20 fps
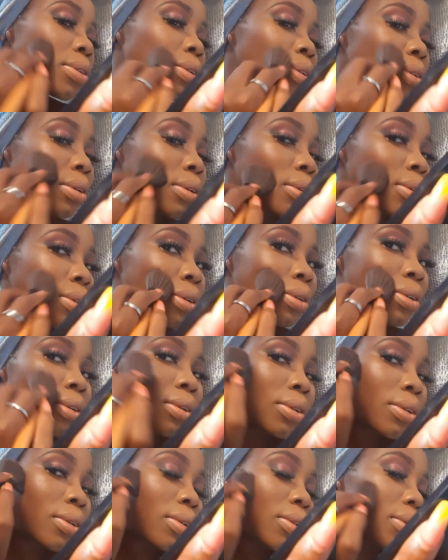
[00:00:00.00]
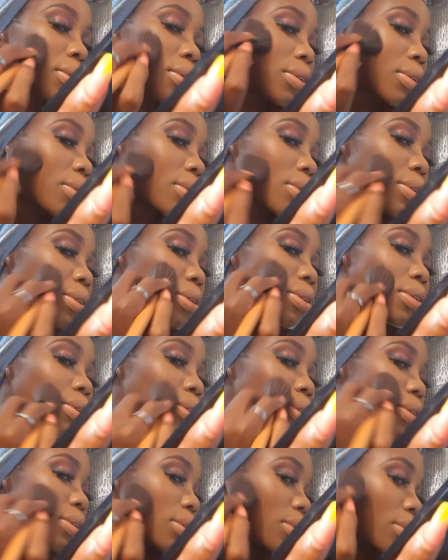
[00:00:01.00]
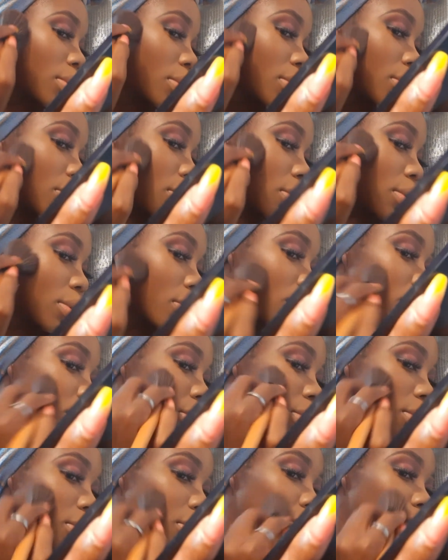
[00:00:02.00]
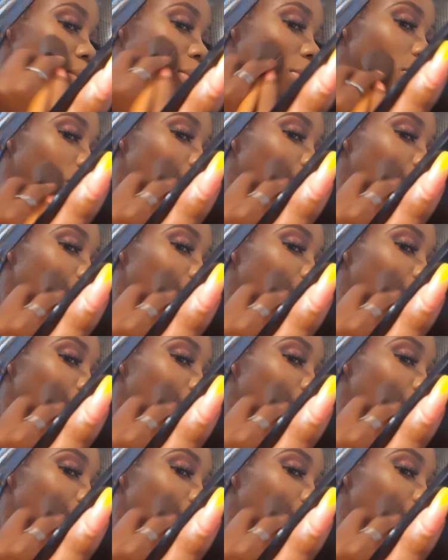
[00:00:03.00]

And a highlight supposed to reduce or